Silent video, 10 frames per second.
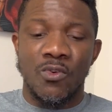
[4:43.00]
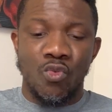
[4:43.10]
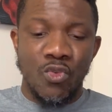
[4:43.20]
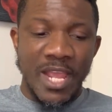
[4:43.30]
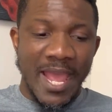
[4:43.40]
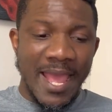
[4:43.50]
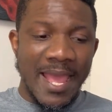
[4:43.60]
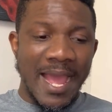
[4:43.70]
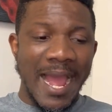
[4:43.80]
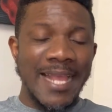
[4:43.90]

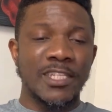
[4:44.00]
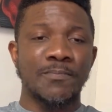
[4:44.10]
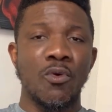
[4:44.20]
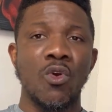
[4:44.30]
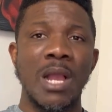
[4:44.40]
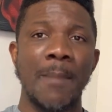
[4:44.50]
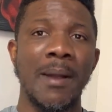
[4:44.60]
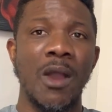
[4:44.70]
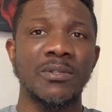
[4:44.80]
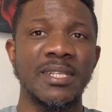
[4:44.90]
where I spoke
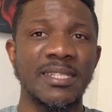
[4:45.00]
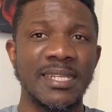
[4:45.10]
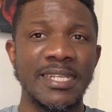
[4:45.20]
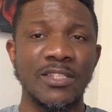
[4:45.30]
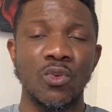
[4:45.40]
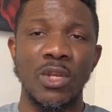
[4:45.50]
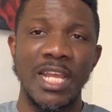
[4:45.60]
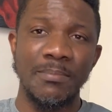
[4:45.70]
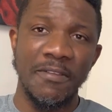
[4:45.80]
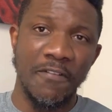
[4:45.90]
about the skills to
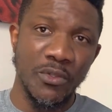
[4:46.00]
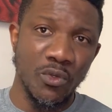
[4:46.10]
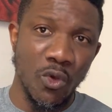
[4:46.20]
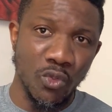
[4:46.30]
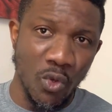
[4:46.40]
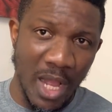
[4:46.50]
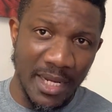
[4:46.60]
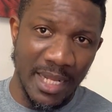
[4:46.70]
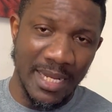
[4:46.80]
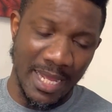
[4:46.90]
learn before you go to
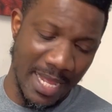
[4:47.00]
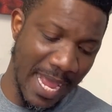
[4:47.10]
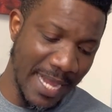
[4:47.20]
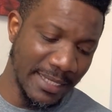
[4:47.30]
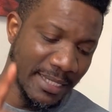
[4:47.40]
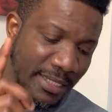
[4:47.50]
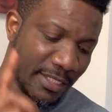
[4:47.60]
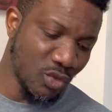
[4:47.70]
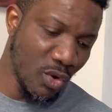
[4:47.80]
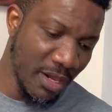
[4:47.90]
Canada. I did
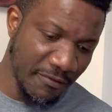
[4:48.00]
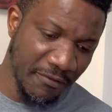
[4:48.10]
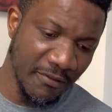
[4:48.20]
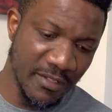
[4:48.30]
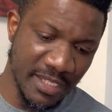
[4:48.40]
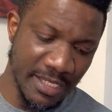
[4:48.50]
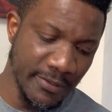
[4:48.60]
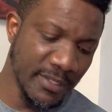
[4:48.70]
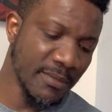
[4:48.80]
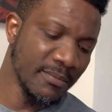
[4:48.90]
12
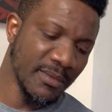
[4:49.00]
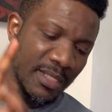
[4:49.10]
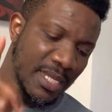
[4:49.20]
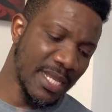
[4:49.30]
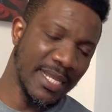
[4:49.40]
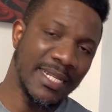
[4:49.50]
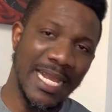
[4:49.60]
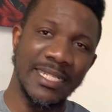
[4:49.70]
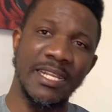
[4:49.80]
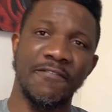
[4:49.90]
skills and
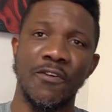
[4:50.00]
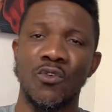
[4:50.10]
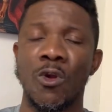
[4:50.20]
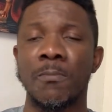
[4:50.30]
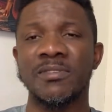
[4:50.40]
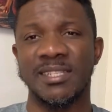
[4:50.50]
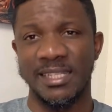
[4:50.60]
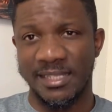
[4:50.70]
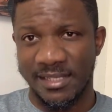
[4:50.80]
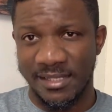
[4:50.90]
I did a follow-up
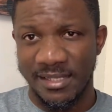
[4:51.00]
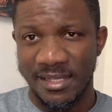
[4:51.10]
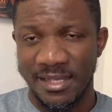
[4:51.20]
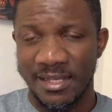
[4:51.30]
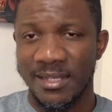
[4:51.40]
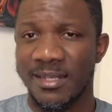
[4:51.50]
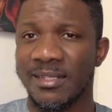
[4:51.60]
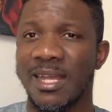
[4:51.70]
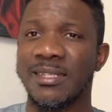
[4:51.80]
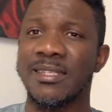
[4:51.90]
6.
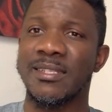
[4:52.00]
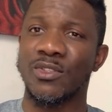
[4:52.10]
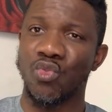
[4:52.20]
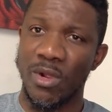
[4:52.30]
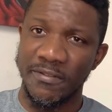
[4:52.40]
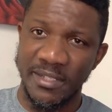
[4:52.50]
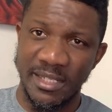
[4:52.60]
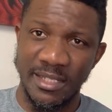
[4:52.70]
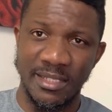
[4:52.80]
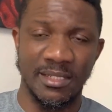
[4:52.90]
That is 12
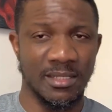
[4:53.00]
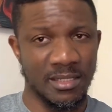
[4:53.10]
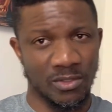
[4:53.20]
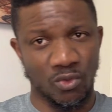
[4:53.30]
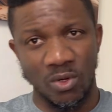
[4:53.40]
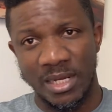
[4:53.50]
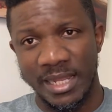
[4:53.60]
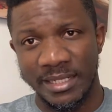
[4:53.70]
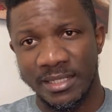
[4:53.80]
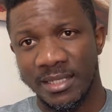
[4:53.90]
skills to
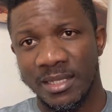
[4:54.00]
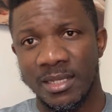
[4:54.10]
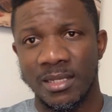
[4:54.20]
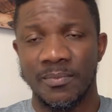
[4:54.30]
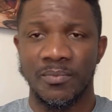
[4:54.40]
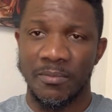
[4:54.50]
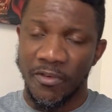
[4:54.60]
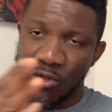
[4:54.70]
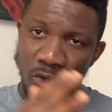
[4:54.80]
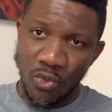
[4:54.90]
learn
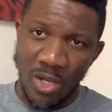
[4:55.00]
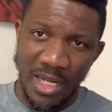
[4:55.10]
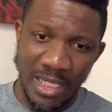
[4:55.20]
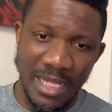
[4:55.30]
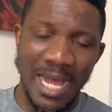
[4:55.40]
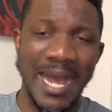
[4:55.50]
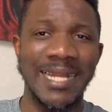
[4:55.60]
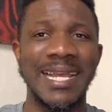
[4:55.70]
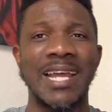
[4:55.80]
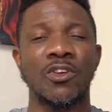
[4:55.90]
before you go to Canada,
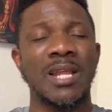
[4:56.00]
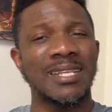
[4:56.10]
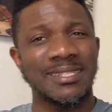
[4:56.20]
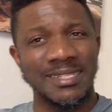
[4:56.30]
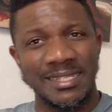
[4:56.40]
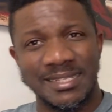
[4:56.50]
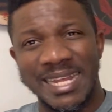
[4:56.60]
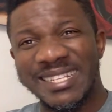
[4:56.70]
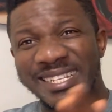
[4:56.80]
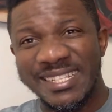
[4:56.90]
and another 6,
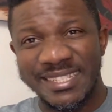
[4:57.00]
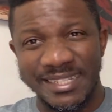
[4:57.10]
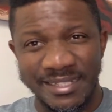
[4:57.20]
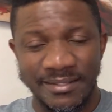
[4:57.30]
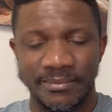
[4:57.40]
that is 18.